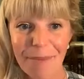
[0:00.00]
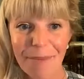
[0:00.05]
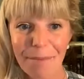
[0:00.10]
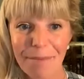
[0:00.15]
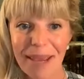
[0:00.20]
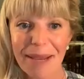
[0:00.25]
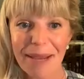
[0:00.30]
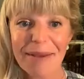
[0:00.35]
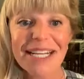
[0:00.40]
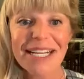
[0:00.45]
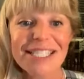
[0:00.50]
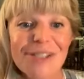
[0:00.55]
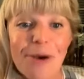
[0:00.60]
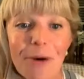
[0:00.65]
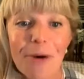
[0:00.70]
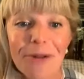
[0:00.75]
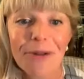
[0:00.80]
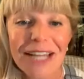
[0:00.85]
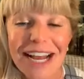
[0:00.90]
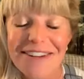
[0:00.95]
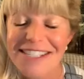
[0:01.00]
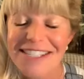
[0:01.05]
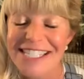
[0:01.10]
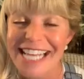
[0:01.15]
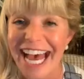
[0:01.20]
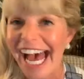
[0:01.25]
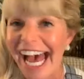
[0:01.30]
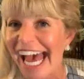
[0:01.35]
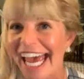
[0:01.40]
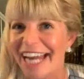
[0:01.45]
Baby, it's cold
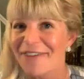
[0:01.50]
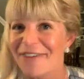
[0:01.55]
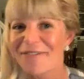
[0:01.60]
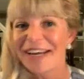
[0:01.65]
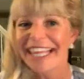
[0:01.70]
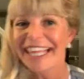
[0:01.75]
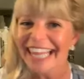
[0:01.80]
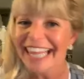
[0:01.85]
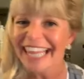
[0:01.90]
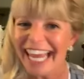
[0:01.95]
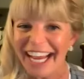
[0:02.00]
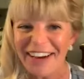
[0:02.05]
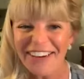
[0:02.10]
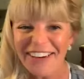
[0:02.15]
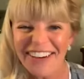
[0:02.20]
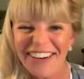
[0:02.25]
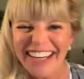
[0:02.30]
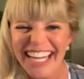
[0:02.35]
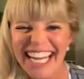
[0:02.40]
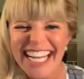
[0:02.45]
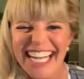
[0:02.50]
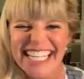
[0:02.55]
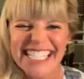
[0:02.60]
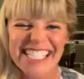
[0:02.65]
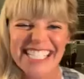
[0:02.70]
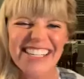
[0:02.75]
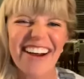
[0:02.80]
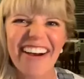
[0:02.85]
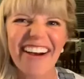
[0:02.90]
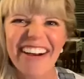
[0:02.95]
outside, with like hoodies,
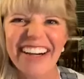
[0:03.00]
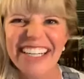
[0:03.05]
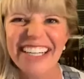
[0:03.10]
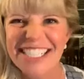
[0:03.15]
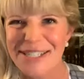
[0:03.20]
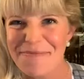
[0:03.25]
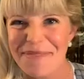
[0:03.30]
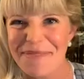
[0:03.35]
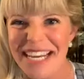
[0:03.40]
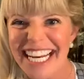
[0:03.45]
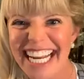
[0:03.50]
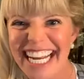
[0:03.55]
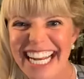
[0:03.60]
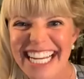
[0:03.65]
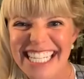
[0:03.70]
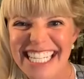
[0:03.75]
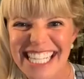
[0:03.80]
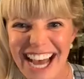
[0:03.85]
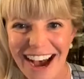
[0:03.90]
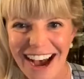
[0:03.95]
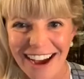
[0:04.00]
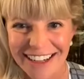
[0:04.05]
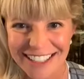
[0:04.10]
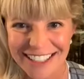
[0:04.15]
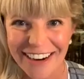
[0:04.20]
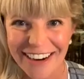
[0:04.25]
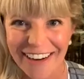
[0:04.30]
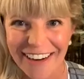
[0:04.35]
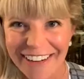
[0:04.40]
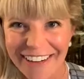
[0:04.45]
joggers, beanies, hot
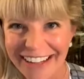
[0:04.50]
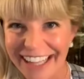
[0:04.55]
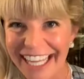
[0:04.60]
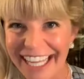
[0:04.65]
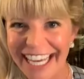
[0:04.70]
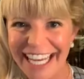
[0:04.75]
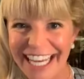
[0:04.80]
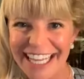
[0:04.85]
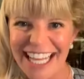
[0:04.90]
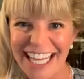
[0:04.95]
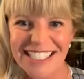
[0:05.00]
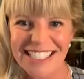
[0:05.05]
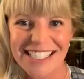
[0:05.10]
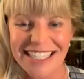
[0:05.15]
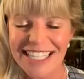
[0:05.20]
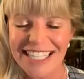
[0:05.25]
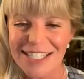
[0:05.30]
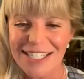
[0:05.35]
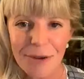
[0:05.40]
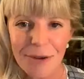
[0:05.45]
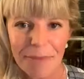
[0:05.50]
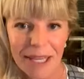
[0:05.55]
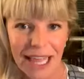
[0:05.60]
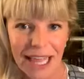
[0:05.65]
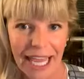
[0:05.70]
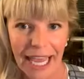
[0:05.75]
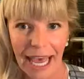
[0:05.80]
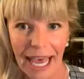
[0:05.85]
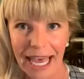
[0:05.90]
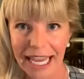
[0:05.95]
chocolate. This could be
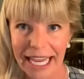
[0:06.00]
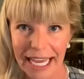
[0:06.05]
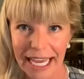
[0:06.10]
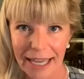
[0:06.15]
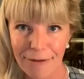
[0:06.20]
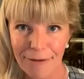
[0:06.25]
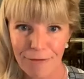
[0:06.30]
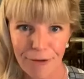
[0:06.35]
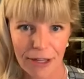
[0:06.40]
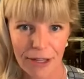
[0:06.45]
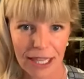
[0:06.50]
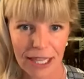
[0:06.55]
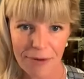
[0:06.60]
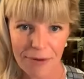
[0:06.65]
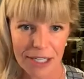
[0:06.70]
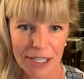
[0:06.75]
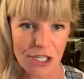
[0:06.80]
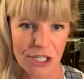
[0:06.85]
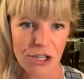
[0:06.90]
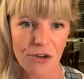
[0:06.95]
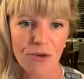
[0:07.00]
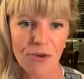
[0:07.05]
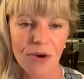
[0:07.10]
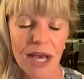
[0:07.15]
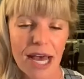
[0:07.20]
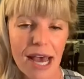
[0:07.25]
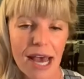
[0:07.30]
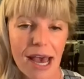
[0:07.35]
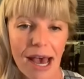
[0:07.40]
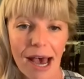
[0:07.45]
like a kid-friendly one too.
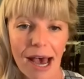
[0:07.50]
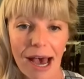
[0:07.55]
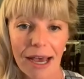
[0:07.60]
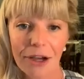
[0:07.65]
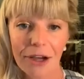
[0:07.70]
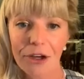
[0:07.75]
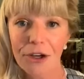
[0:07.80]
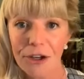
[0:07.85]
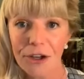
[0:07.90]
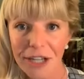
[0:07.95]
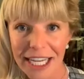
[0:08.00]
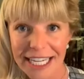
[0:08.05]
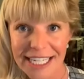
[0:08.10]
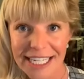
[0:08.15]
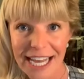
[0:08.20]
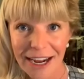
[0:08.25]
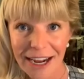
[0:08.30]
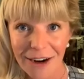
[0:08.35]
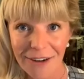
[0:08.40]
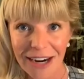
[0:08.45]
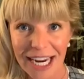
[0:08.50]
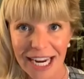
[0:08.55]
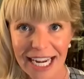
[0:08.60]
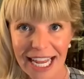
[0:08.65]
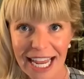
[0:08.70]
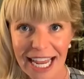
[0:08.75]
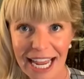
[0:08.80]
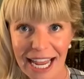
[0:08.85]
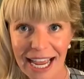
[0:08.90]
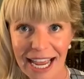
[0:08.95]
Cookie
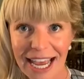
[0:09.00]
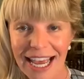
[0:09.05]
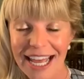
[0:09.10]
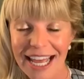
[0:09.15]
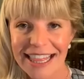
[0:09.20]
decorating.